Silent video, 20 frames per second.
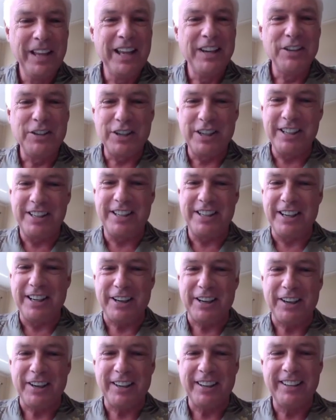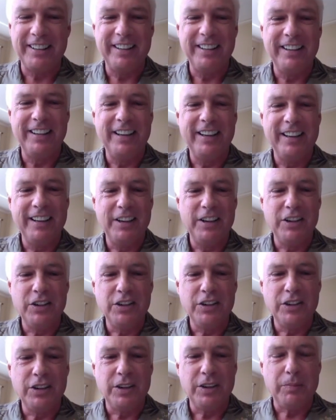She's here.
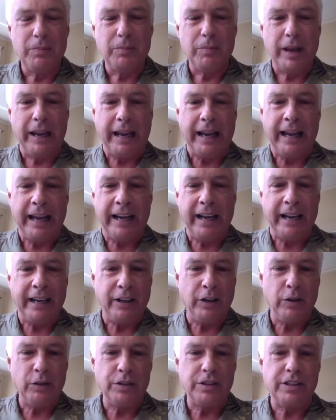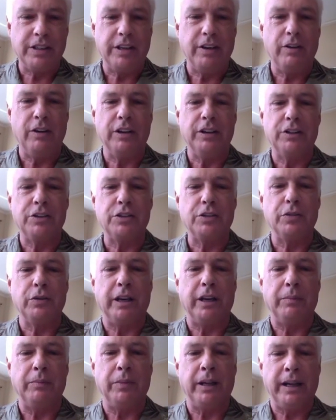And I don't see her on the
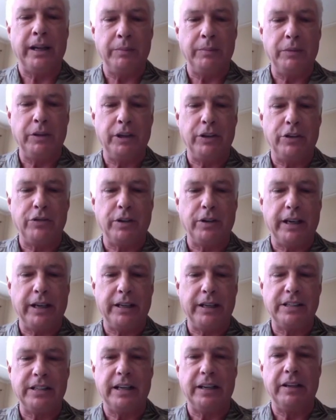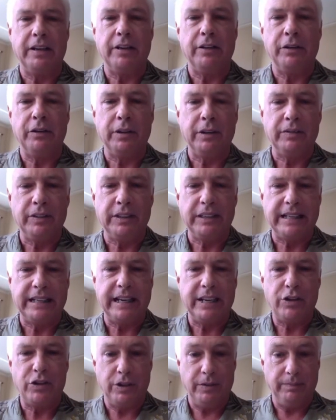screen, but I'm going to try to send another
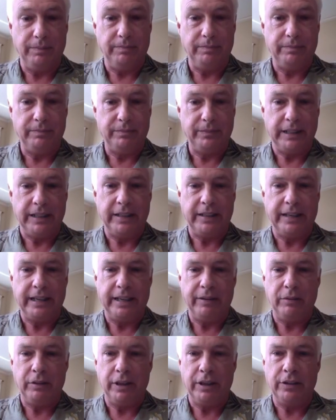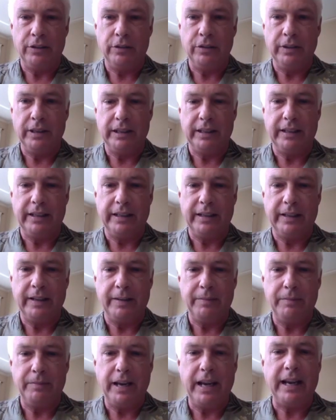invitation. Well, I can't really do that, can I?
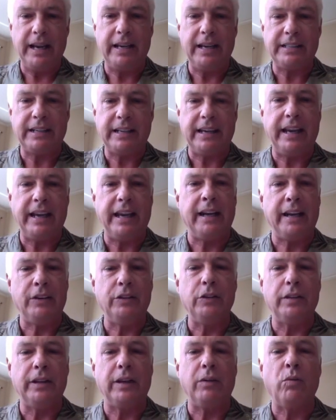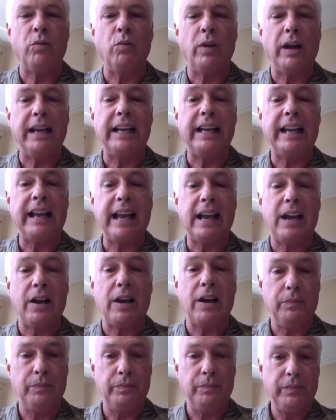Yeah, I guess I can. I'll do that right
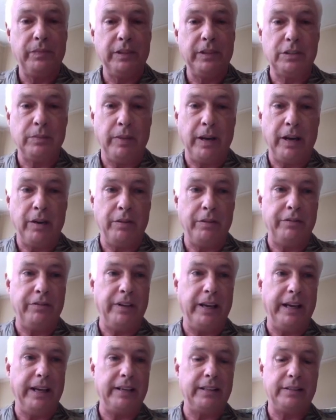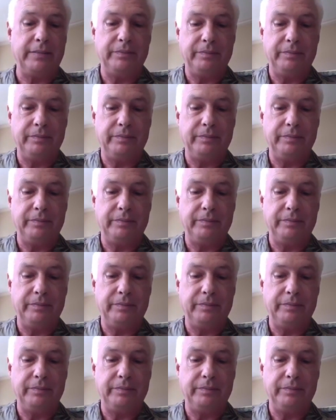now, as a matter of fact.